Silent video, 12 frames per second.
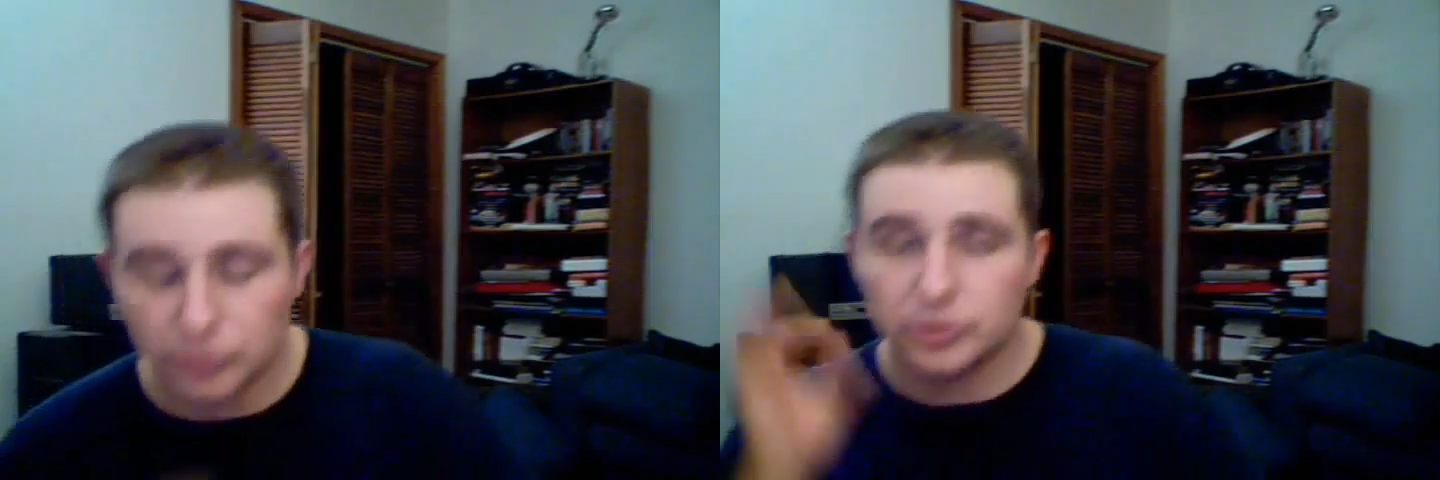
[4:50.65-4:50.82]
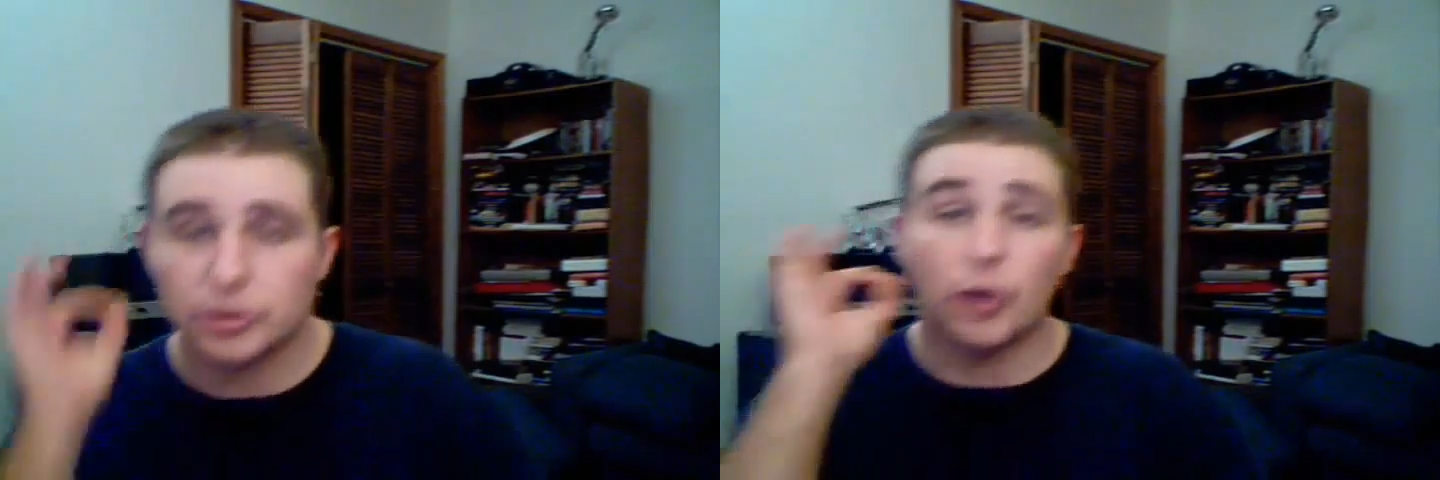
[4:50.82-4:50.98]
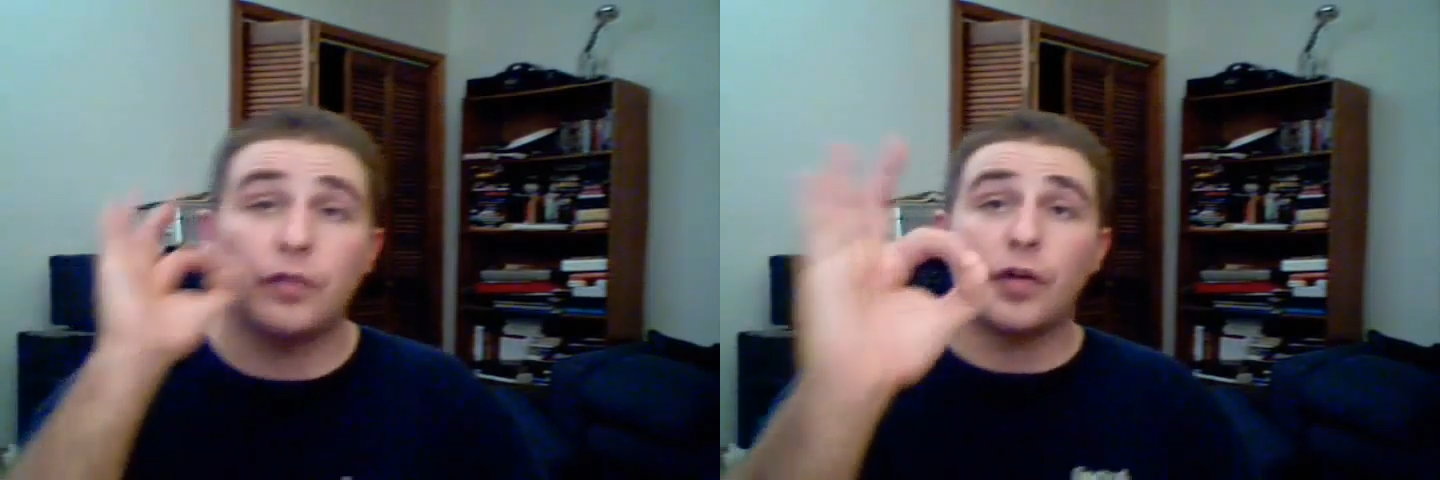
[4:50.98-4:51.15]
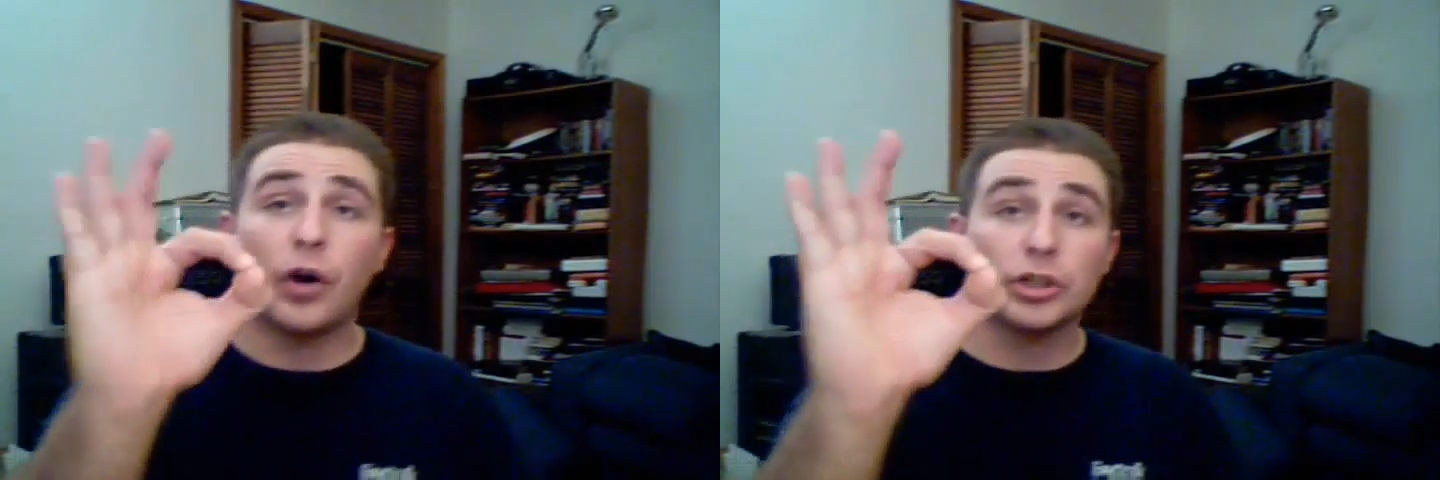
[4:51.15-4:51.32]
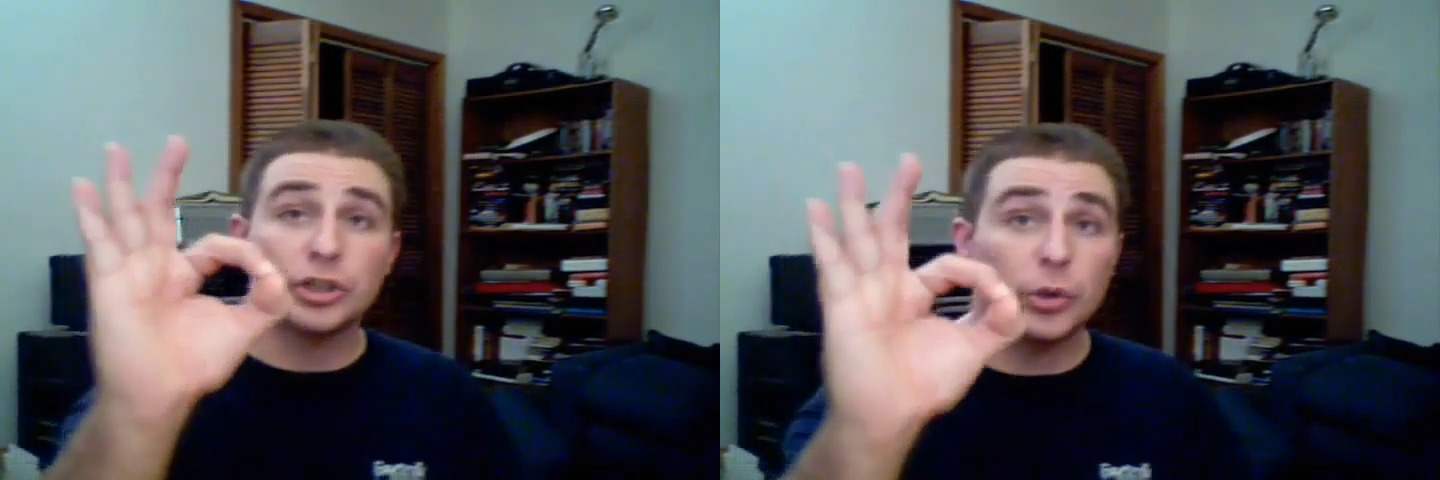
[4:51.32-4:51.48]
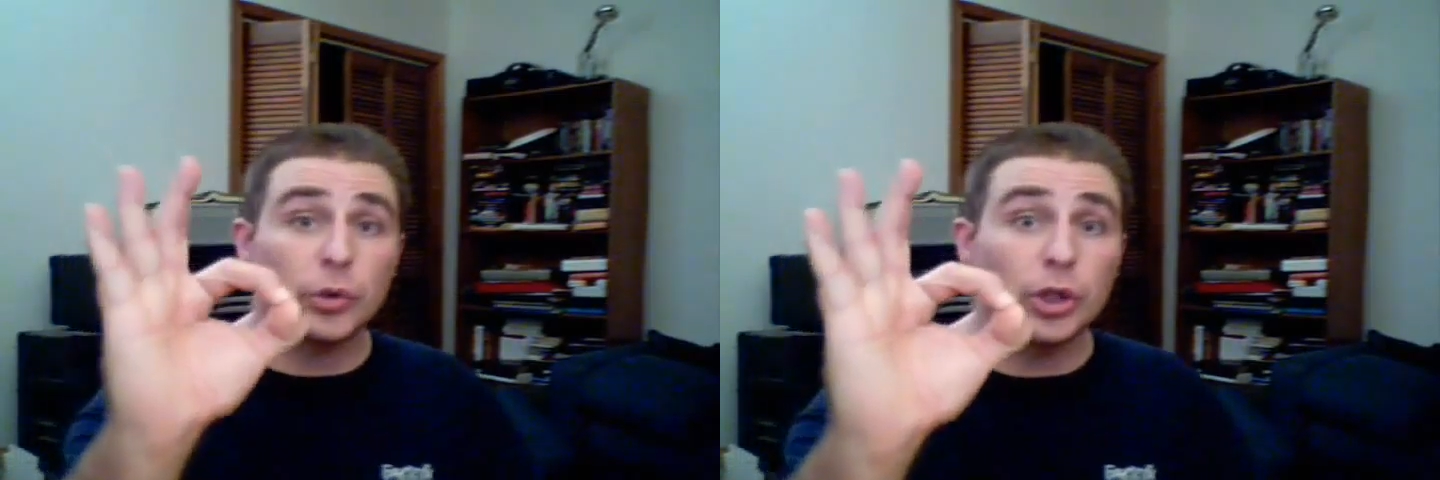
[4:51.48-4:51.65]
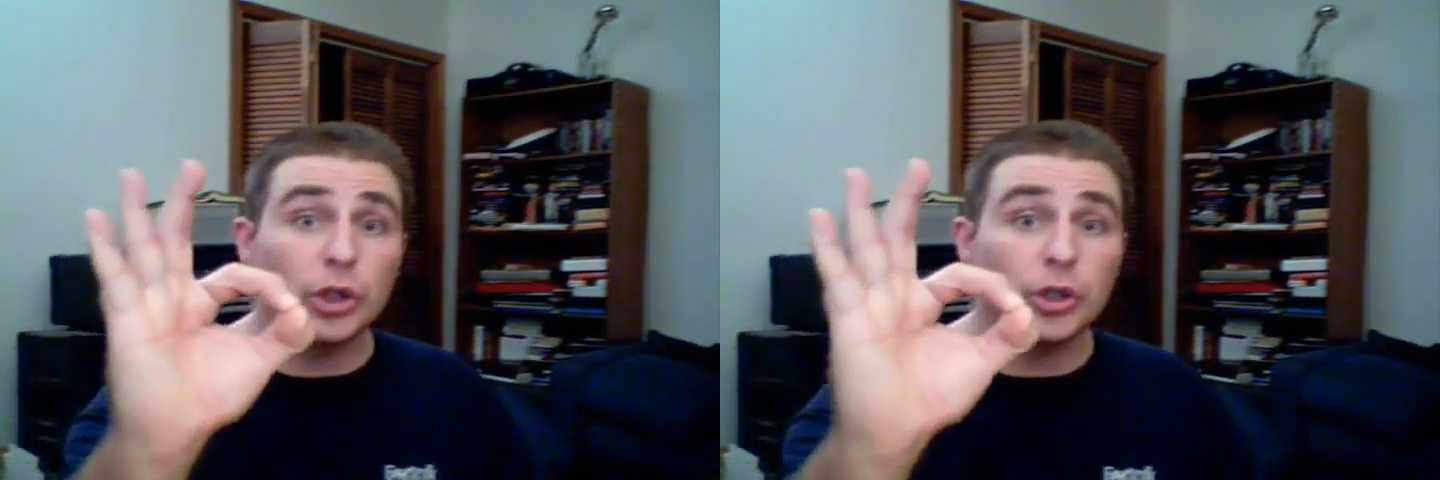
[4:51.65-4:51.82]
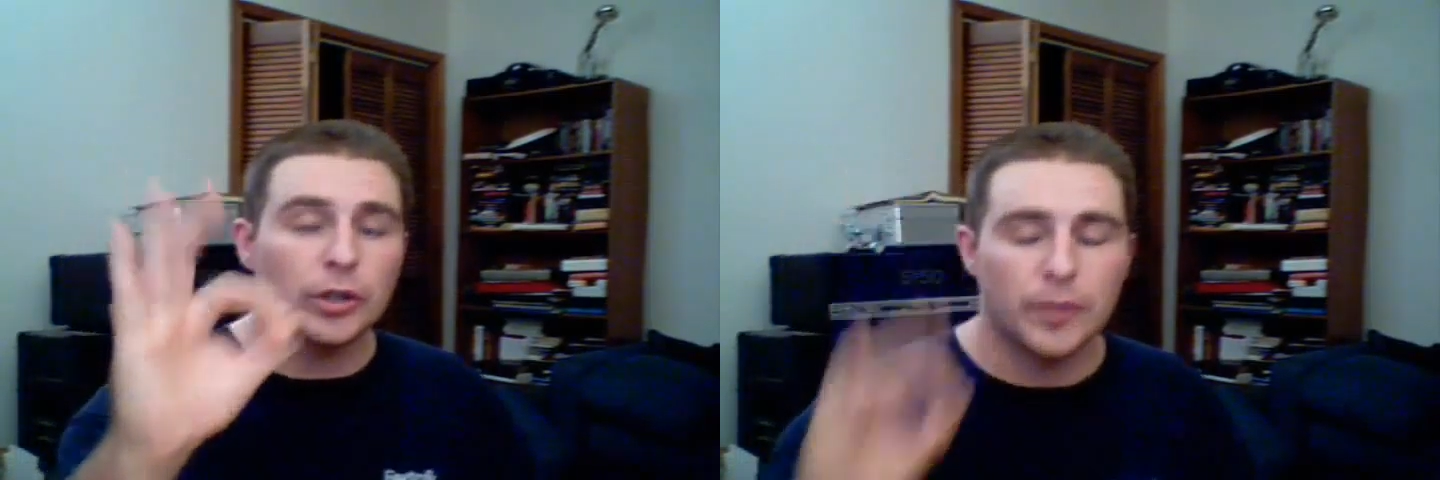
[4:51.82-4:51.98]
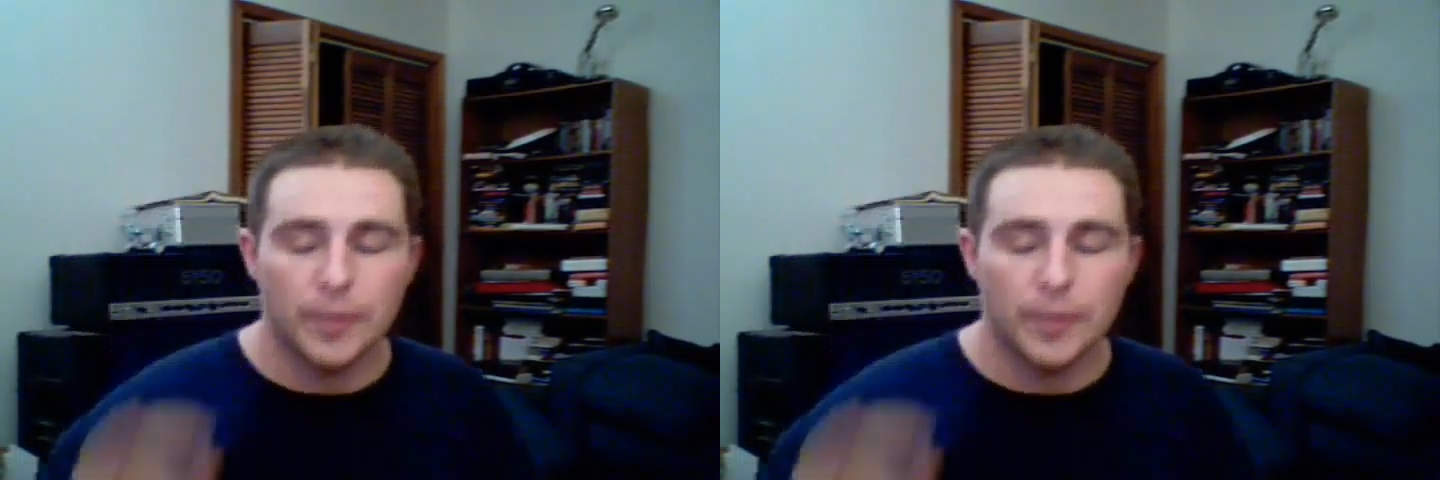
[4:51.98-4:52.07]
So far, so good.